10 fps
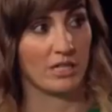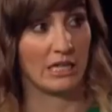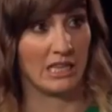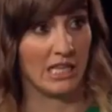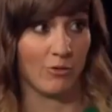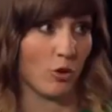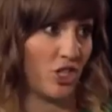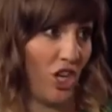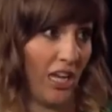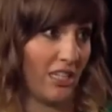like Leroy
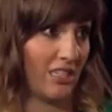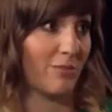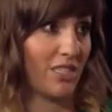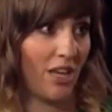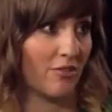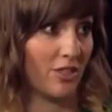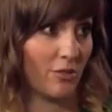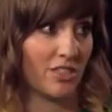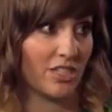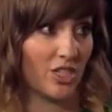Jenkins himself into
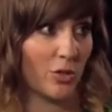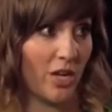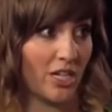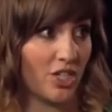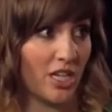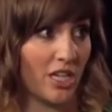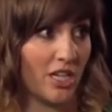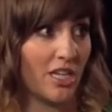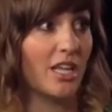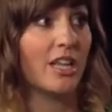a situation,
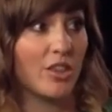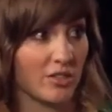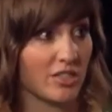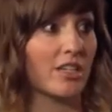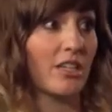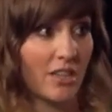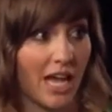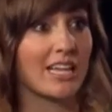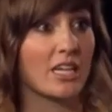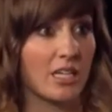I can